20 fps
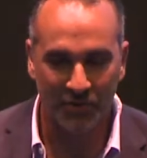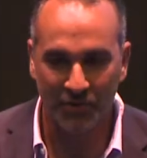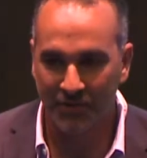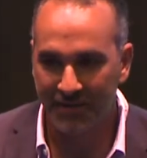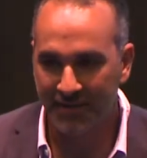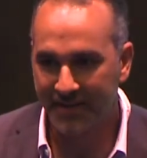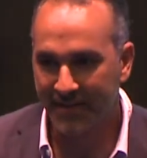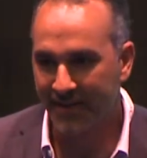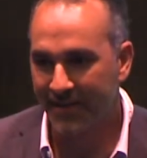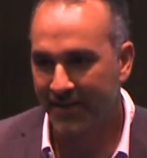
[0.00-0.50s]
you
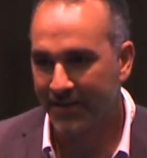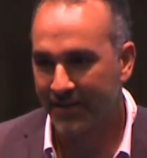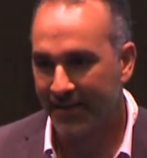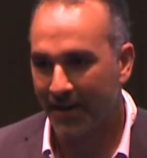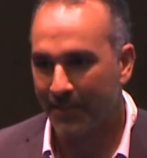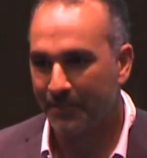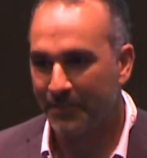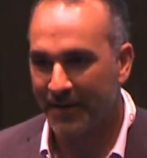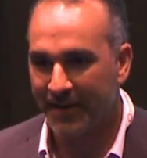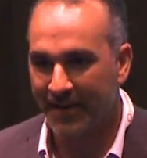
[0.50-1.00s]
see
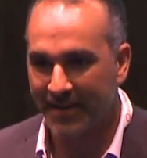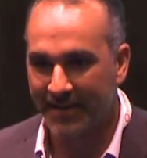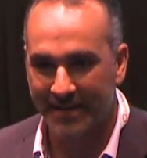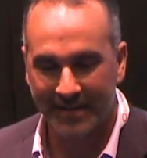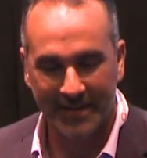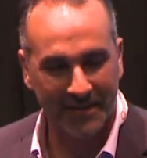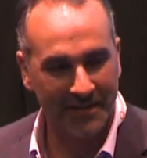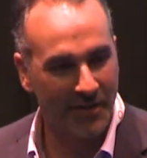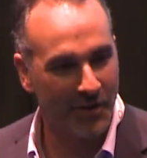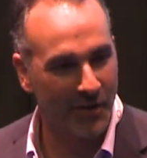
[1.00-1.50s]

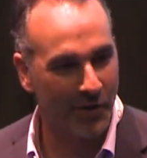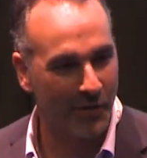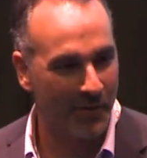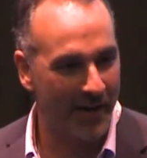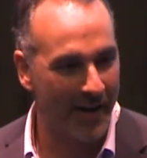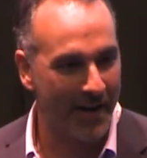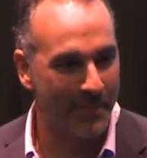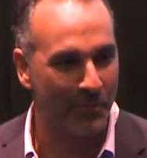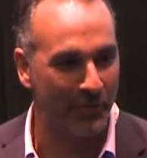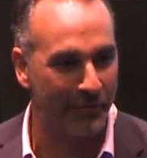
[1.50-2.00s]
companies,
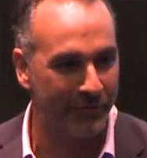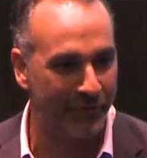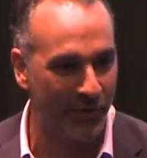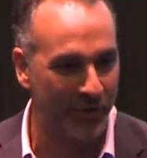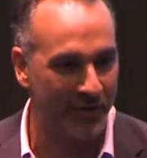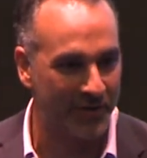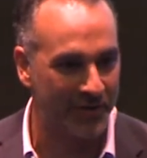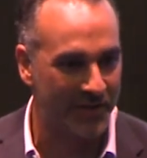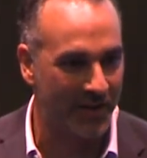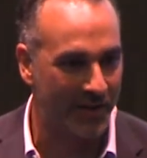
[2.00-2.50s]

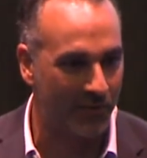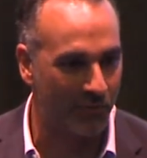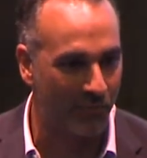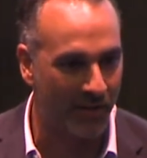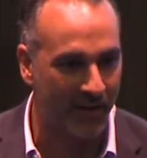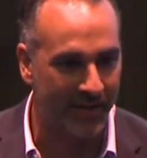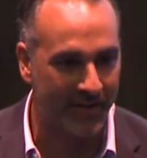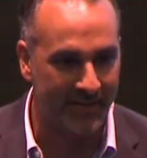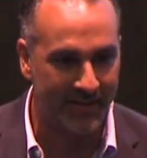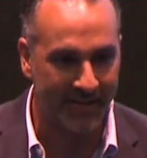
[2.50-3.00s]
hyper-focused on
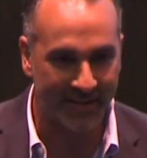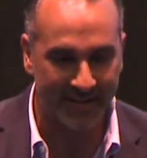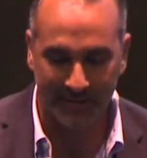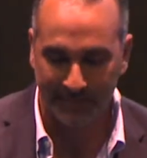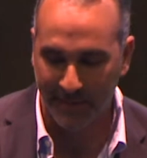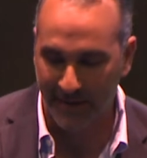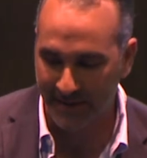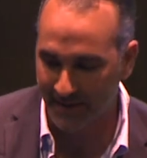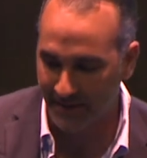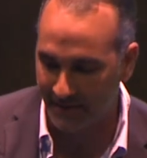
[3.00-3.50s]
one at the
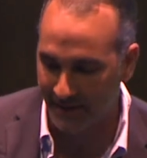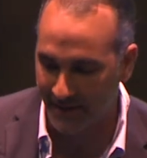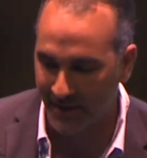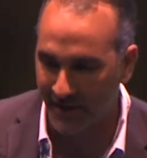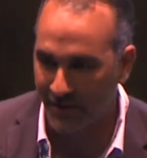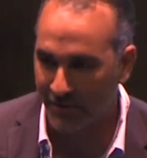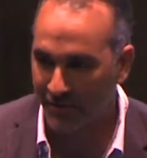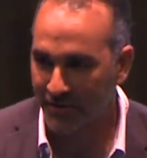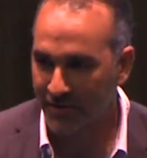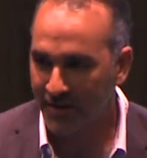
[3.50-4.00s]
expense of the
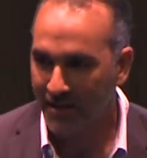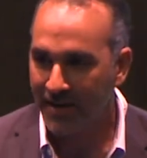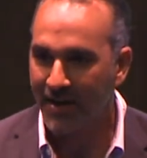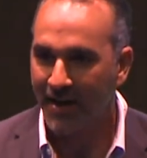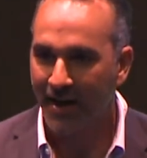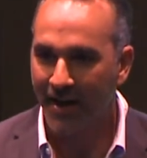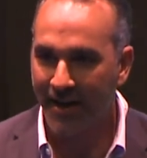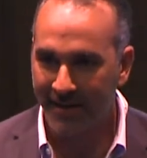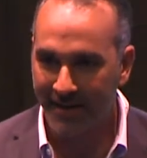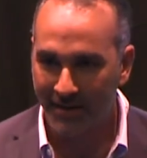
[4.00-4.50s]
others.
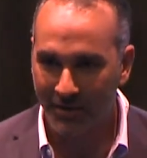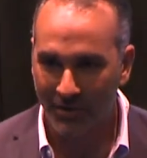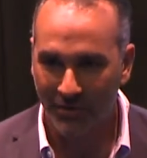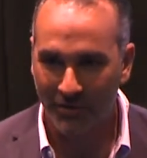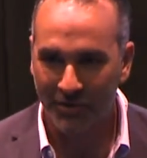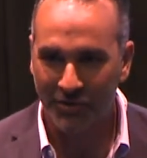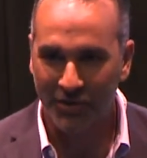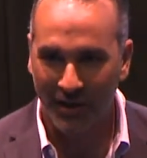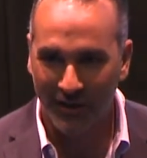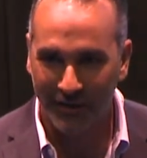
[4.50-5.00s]
I'd
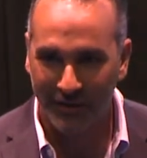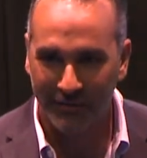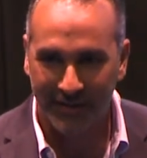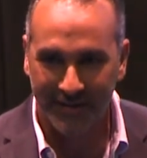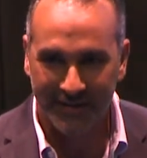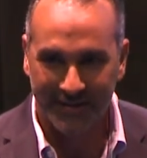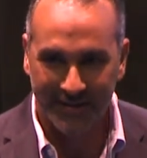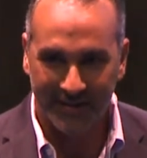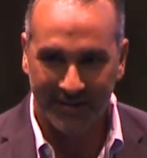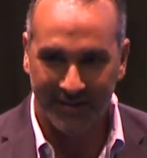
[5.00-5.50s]
encourage all of
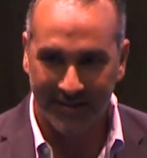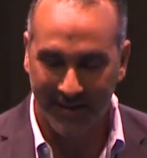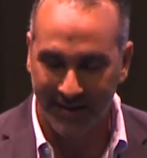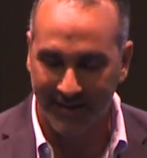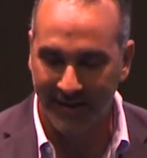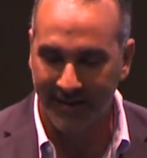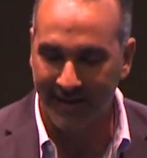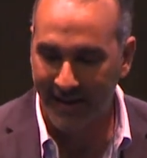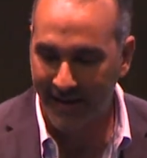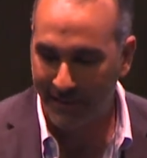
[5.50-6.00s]
us to
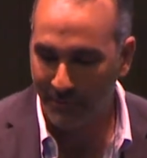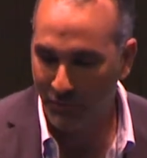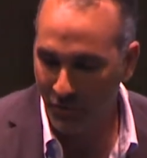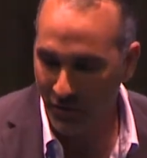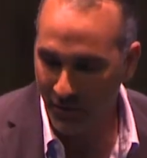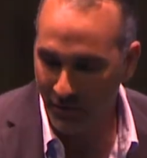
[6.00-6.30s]
think, again, more